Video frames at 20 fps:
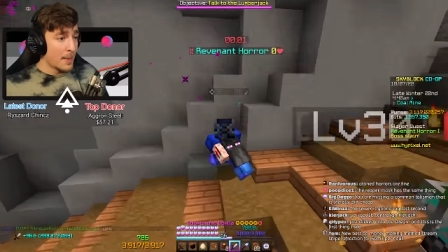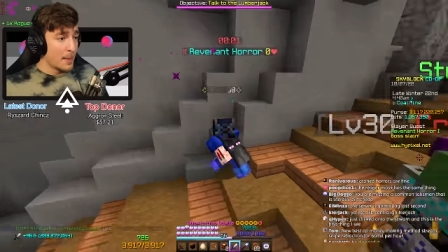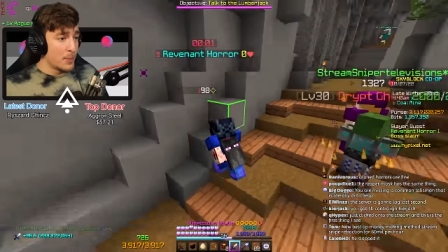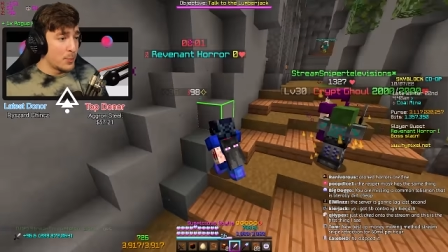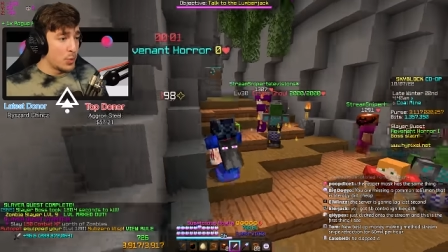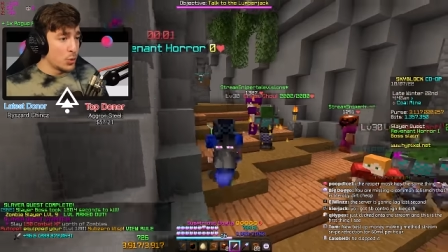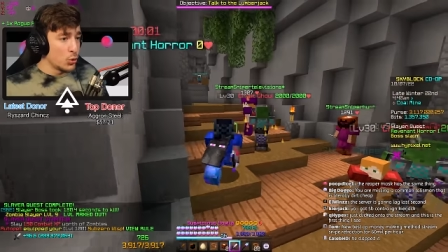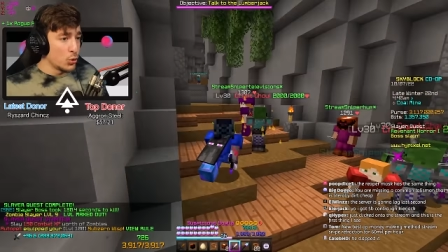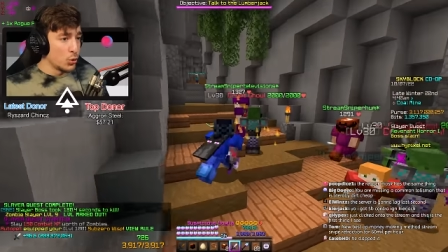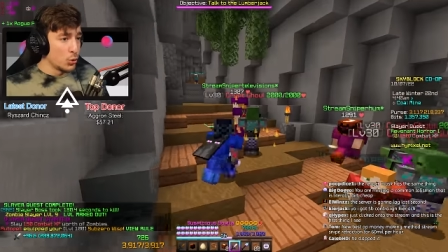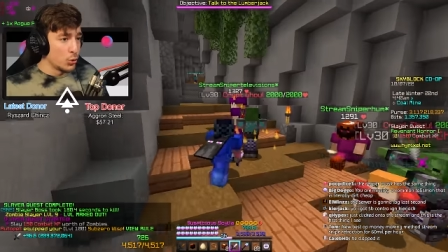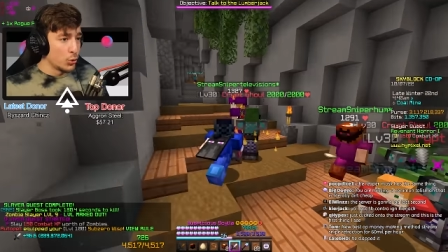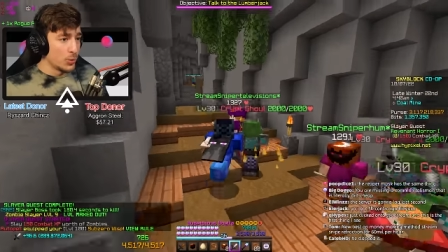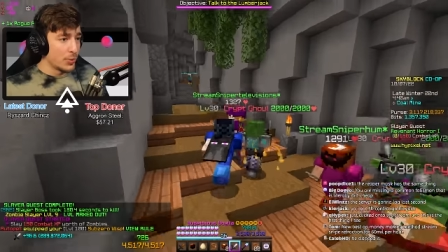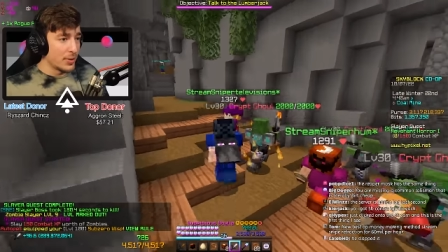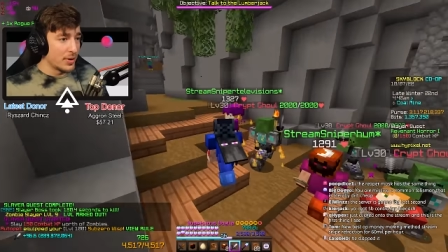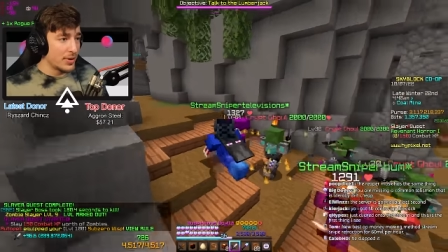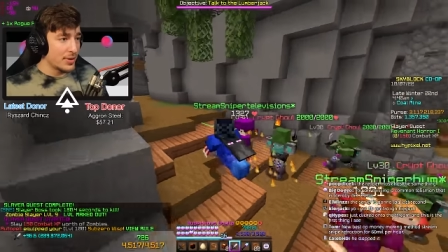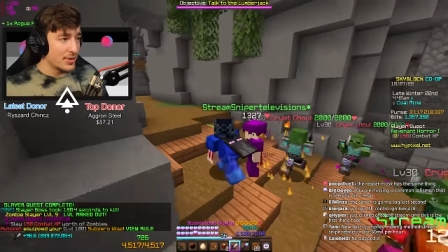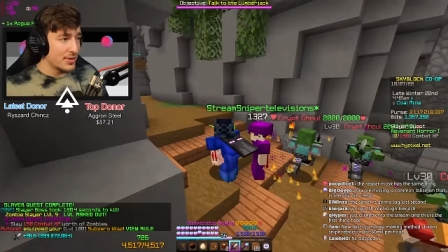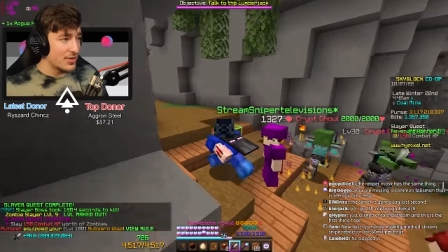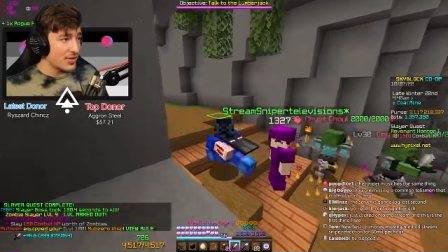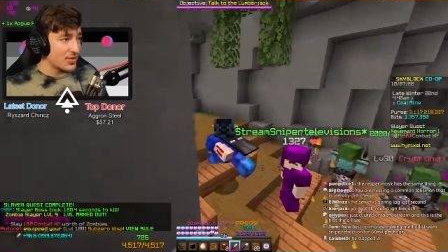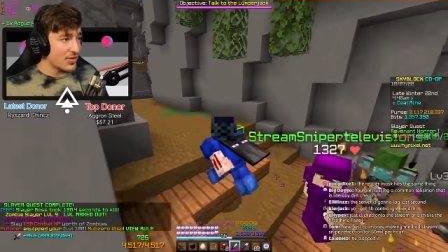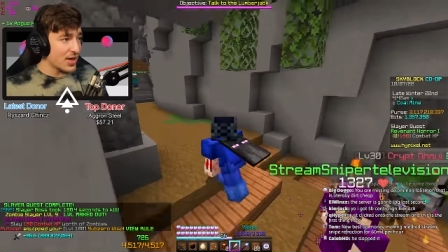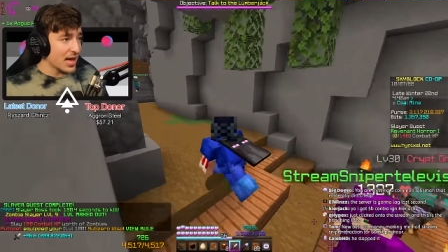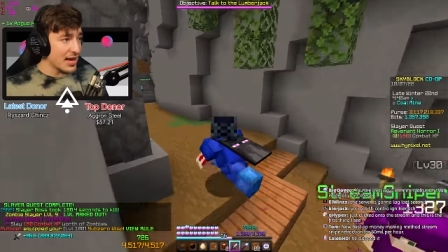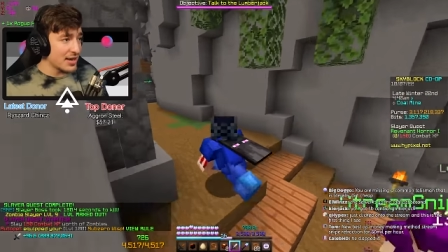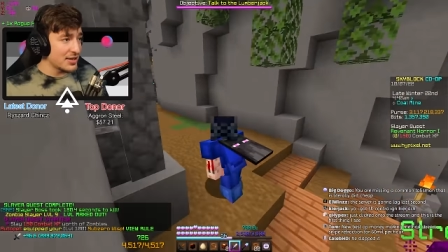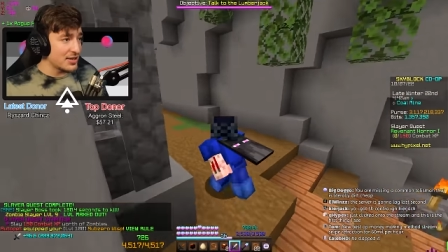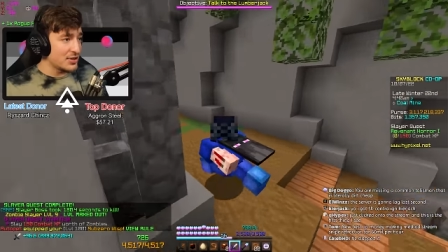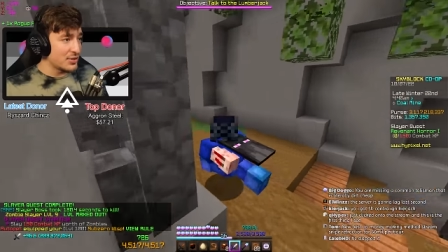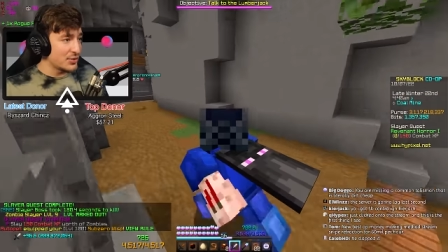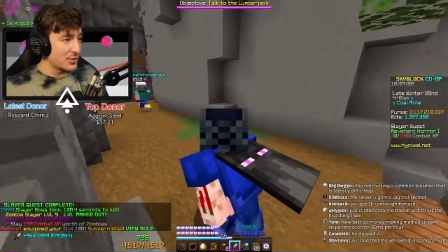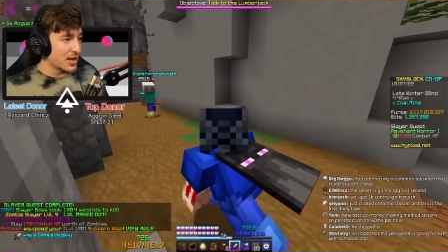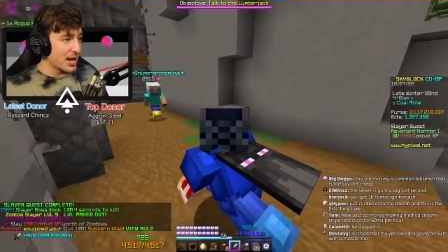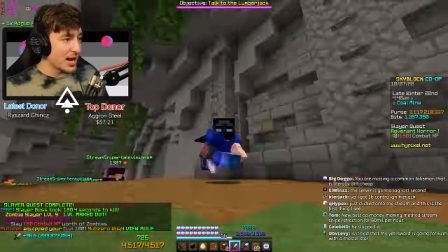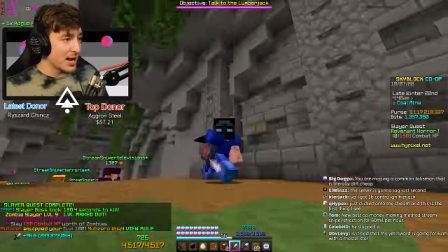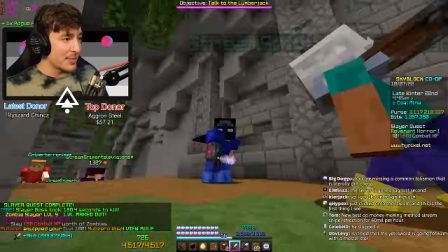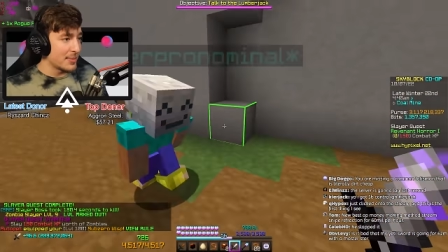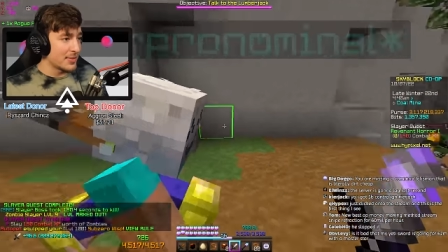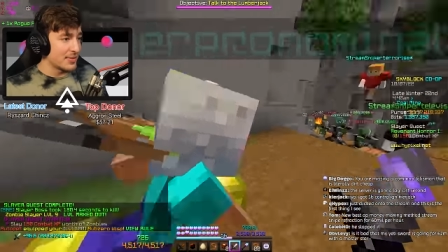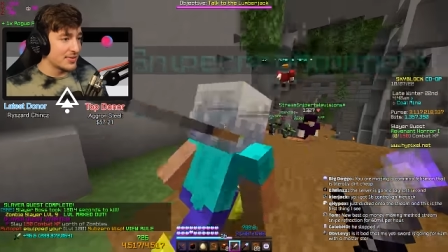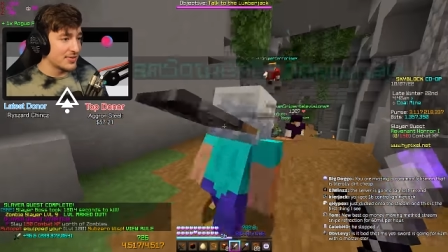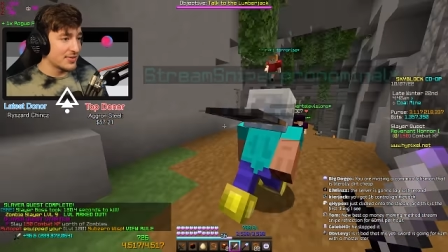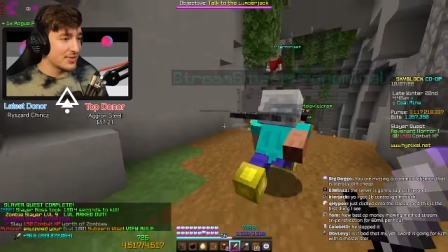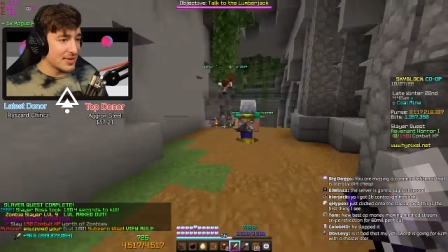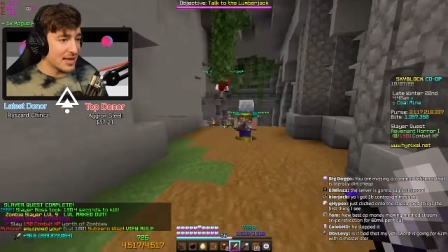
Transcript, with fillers: Boom! Thank you, gamers.